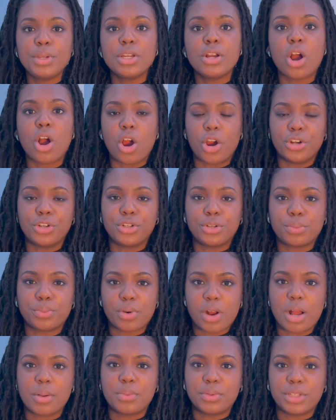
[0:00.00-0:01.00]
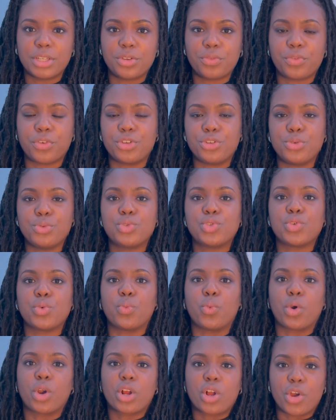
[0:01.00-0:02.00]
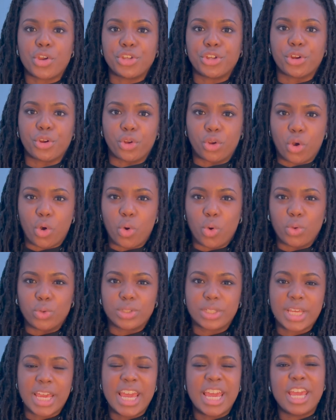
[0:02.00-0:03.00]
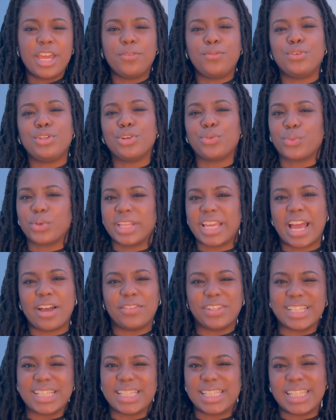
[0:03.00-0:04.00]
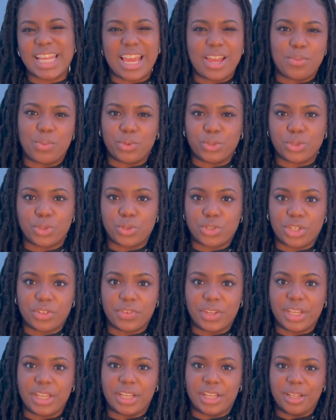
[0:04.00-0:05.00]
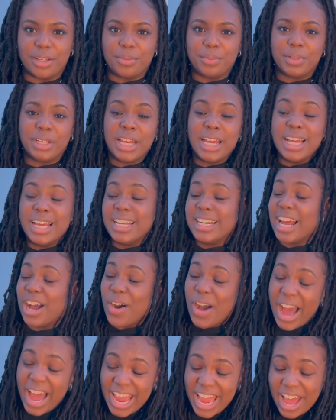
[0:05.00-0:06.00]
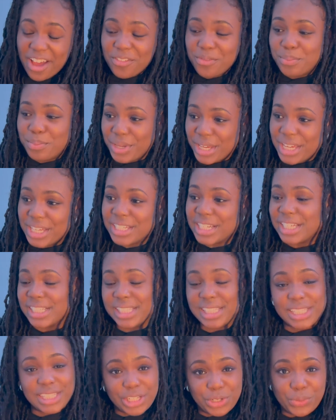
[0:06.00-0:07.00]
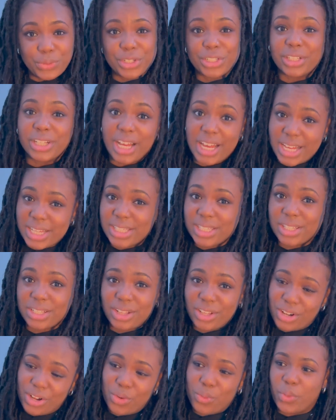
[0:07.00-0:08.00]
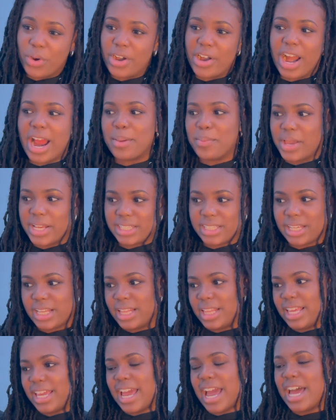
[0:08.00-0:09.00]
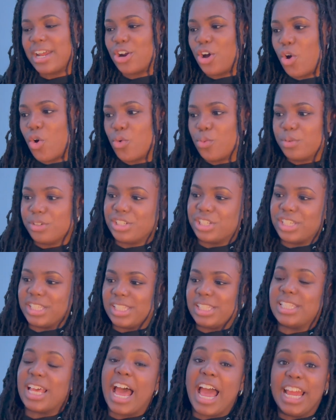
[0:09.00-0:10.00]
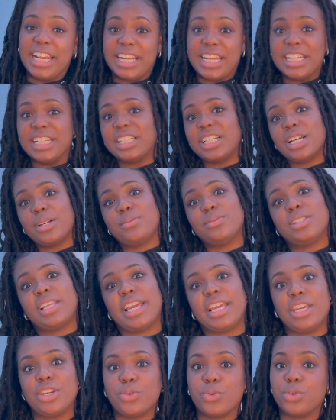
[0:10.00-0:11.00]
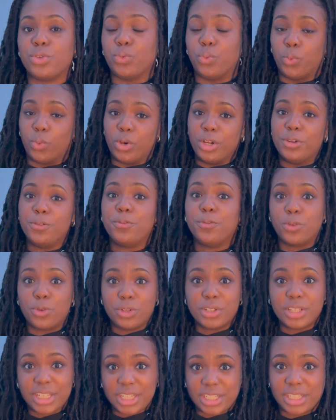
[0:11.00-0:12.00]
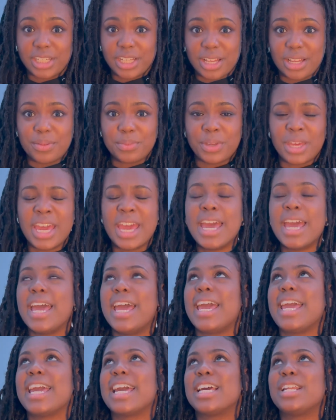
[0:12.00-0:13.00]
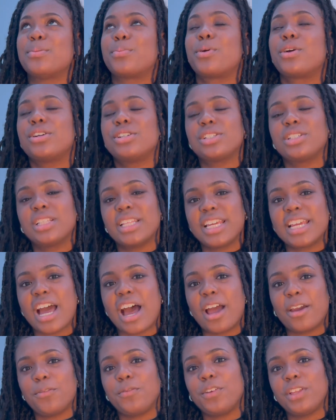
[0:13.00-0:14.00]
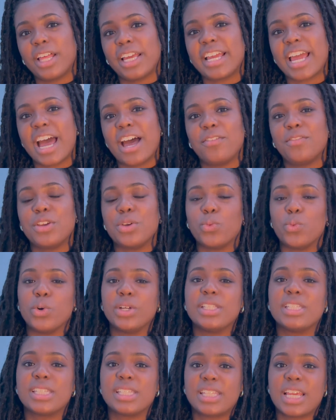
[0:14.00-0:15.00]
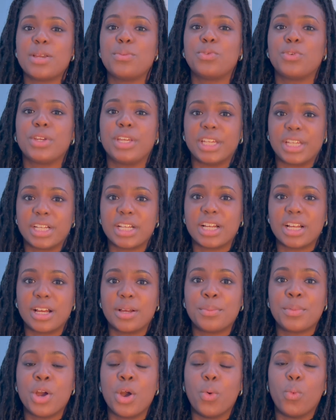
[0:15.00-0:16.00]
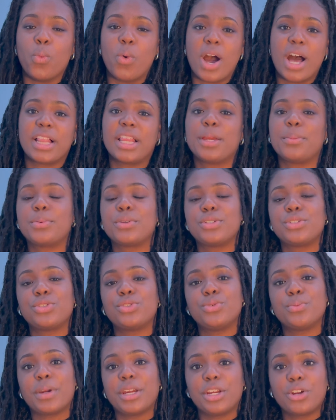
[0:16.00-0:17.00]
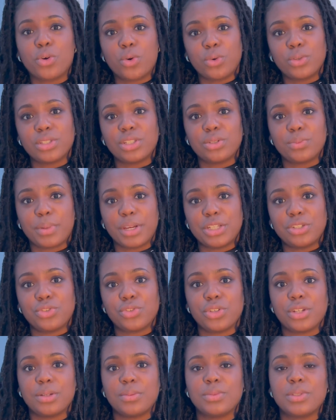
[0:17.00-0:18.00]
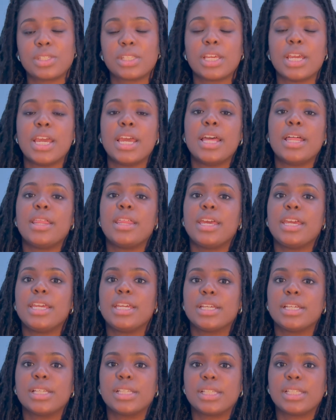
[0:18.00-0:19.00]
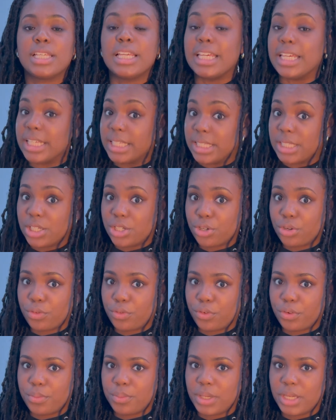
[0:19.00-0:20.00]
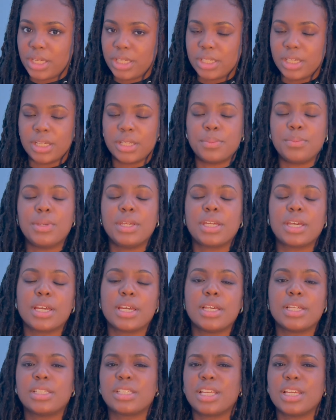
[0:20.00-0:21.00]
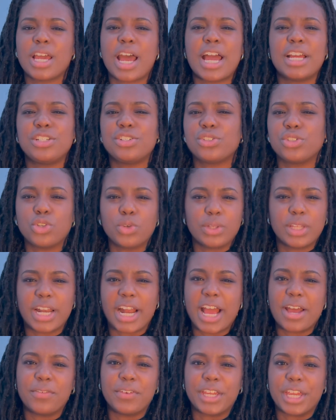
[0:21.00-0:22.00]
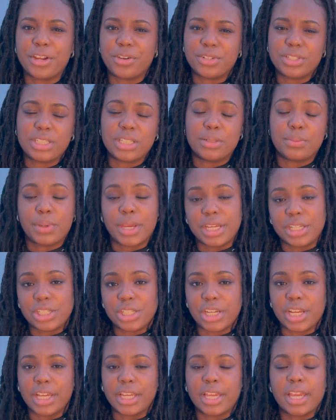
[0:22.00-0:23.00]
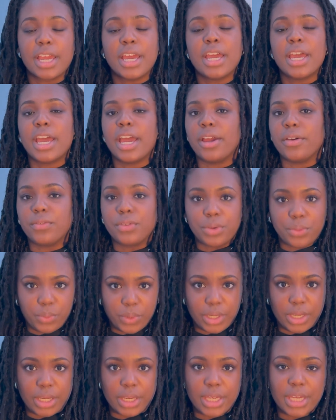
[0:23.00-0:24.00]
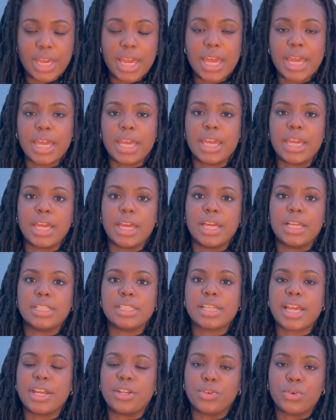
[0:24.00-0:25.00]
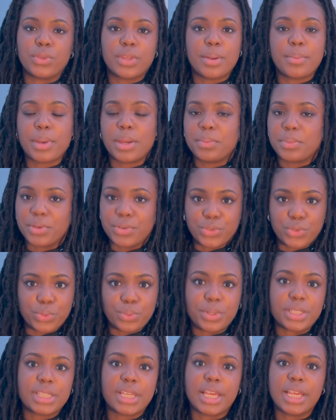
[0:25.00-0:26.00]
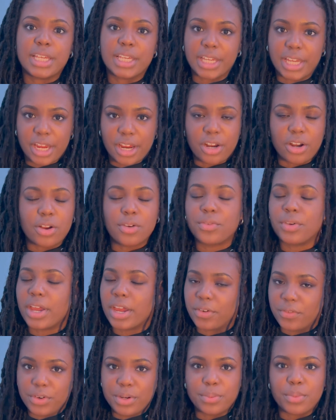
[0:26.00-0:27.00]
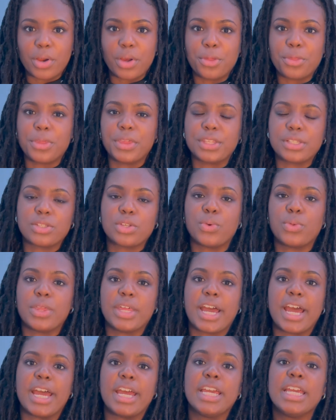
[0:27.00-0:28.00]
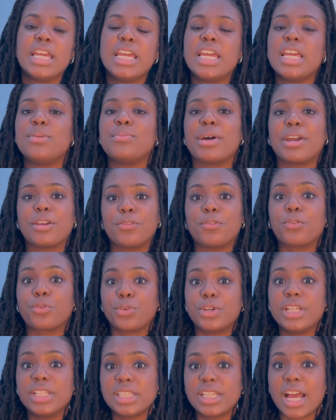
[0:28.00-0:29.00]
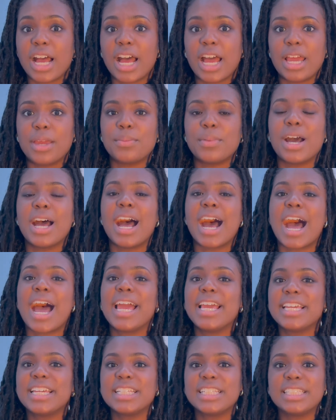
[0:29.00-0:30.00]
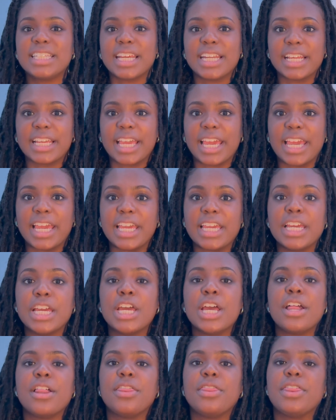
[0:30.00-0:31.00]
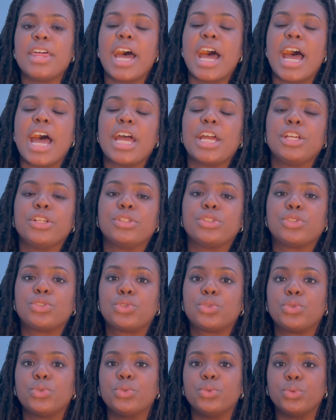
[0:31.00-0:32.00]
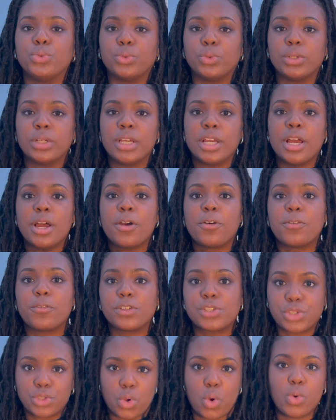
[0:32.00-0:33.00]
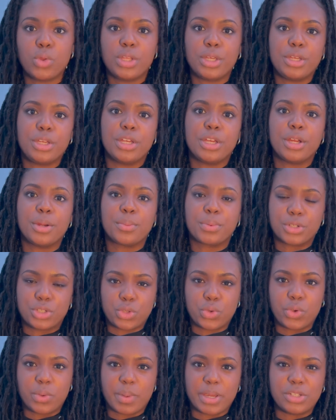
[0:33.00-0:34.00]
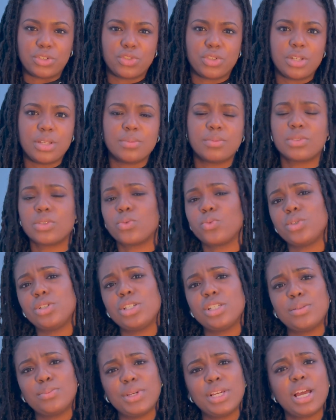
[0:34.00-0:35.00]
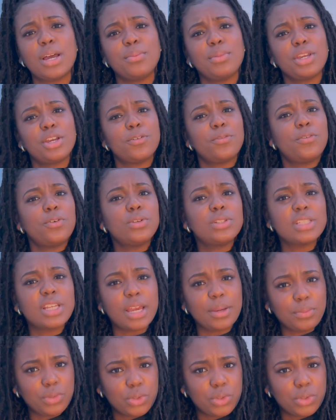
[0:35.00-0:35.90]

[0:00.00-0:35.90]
harder probably for you to work on your goals if you didn't really have a stable source of income. Now, I have been a serial hustler where I basically had a whole bunch of side incomes that equaled one full income. And personally, I feel like having one stable income while I pursue my goals and my dreams is easier for me, because I just know that I have a guaranteed paycheck every week, and I know that my bills will be taken care of every month, so that in my free time, I can dedicate that to solely pursuing my dreams, which is becoming a full-time